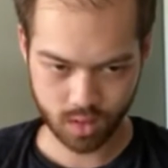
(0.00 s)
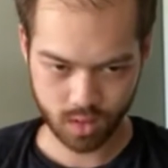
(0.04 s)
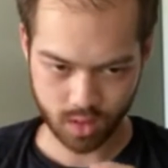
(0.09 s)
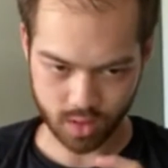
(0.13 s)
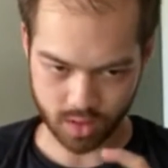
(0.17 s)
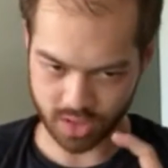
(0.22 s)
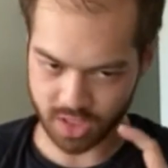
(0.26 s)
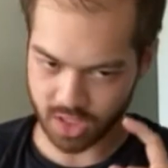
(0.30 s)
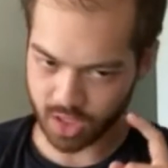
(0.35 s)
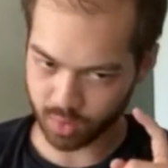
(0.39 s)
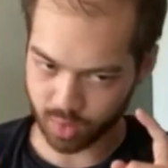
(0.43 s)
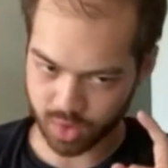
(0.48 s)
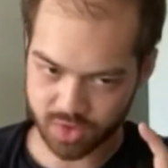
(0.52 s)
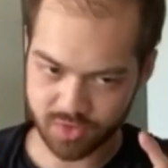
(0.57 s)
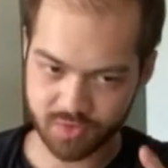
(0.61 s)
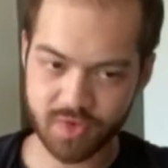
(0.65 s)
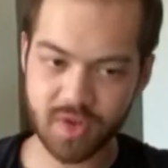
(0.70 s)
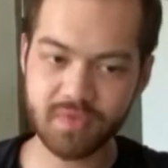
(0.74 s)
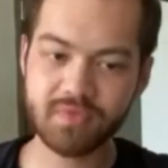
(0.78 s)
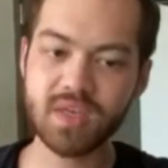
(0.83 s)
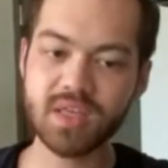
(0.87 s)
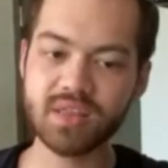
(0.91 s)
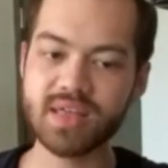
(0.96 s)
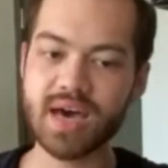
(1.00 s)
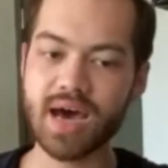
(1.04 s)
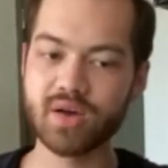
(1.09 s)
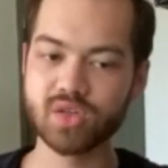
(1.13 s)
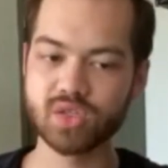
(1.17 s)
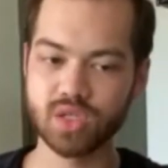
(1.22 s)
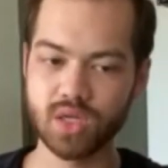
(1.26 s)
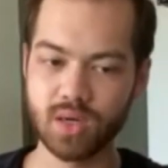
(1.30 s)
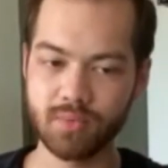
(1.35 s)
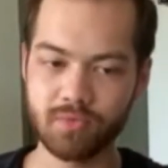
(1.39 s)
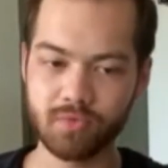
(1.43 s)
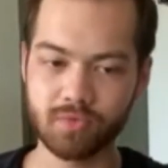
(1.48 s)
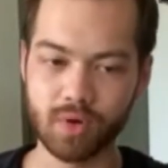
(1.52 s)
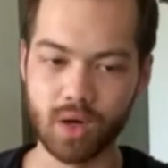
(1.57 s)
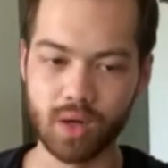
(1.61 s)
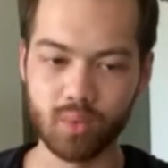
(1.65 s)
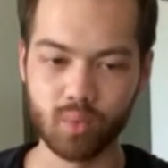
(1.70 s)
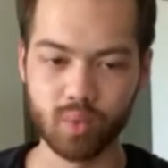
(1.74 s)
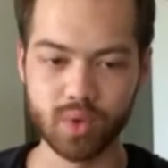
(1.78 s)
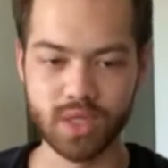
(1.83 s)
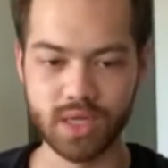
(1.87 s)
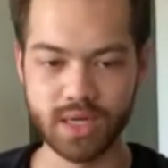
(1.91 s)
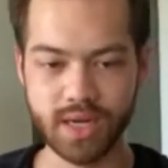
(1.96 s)
The deal was $50,000 up
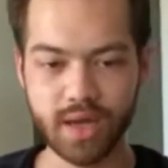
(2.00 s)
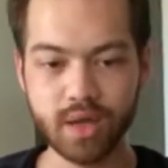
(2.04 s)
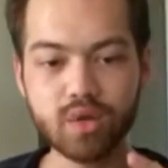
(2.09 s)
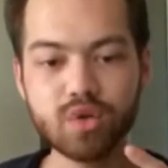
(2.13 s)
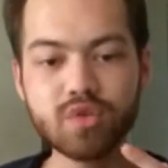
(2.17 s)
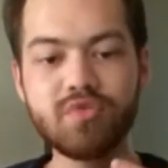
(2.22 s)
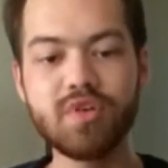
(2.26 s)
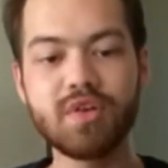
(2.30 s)
front with another